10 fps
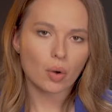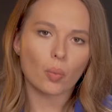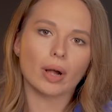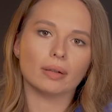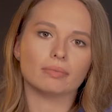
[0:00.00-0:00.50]

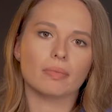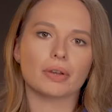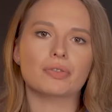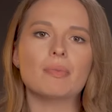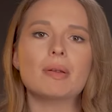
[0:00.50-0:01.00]
Well, the
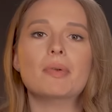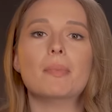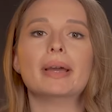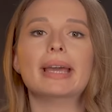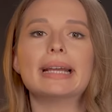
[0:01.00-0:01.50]
Kremlin
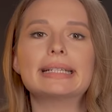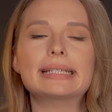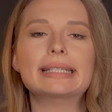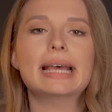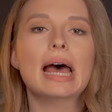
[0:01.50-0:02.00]

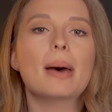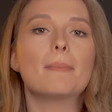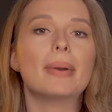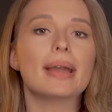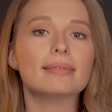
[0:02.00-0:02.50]
propagandists
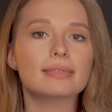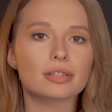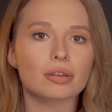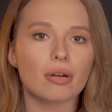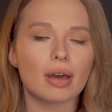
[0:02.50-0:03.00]
painted
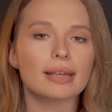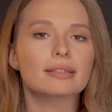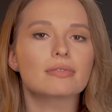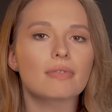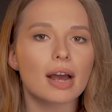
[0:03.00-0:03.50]
her
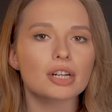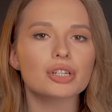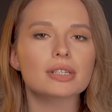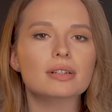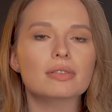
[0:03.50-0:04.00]
as
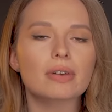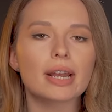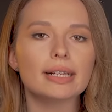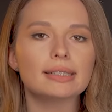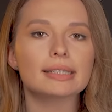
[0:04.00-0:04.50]
Russia's
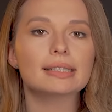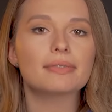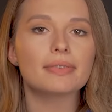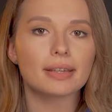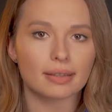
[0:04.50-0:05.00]
greatest
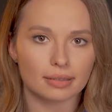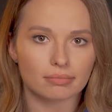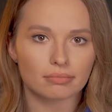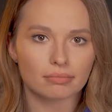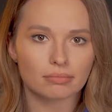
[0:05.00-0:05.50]

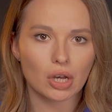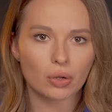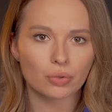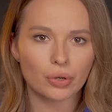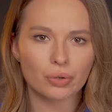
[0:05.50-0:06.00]
villain,
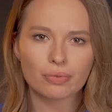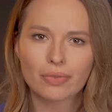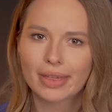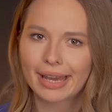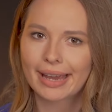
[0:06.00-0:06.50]
although
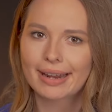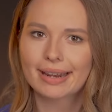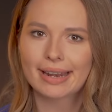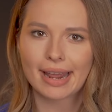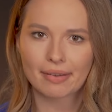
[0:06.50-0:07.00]
they
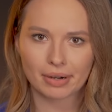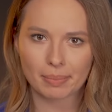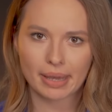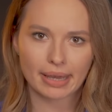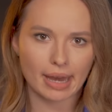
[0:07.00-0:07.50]
can never
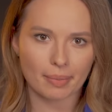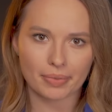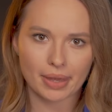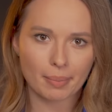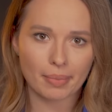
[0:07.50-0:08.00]
make up
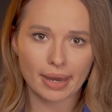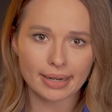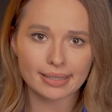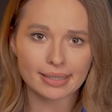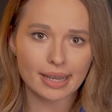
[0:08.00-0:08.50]
their
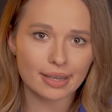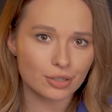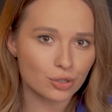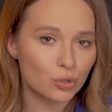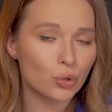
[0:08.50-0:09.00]
mind
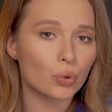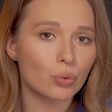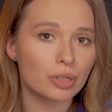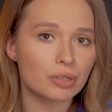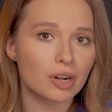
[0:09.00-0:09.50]
as to
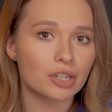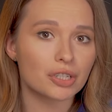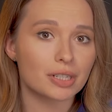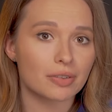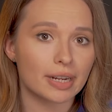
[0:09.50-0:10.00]
who is
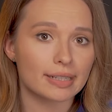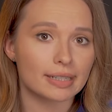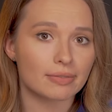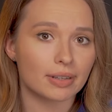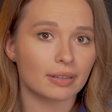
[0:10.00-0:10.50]
Russia's
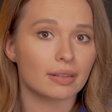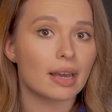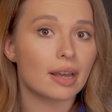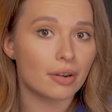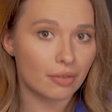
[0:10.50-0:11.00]
greatest villain,
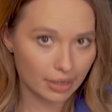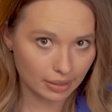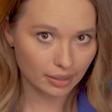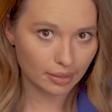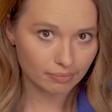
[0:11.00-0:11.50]

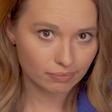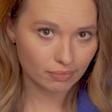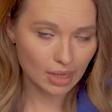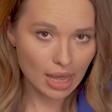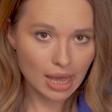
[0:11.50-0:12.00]
really.
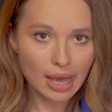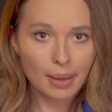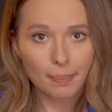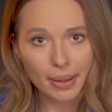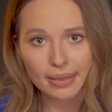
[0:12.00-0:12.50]

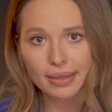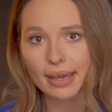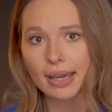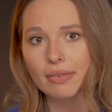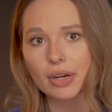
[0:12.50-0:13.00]
But they
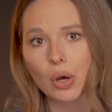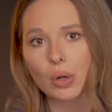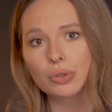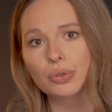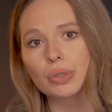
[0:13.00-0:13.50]
even
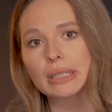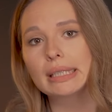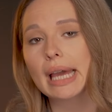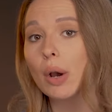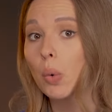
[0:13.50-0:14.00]
called
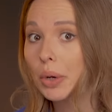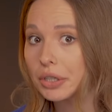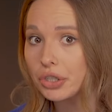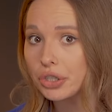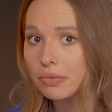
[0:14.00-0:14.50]
Nuland a
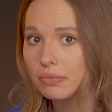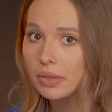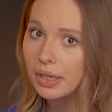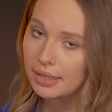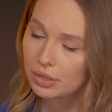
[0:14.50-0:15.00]
witch.
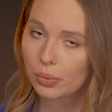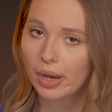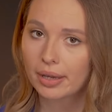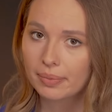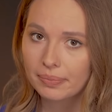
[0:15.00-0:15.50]
Here's
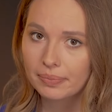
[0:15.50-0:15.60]
why.